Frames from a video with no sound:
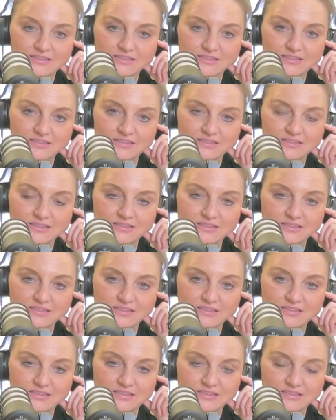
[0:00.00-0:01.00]

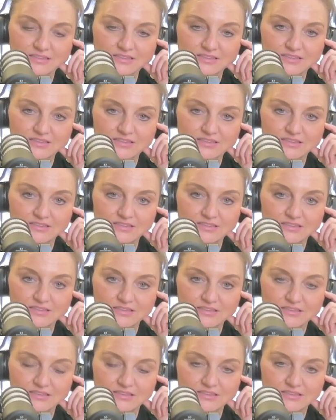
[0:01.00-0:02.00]

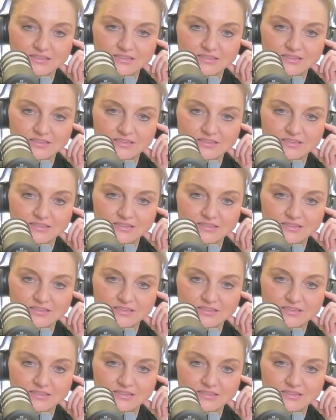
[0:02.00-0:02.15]
This person isn't speaking.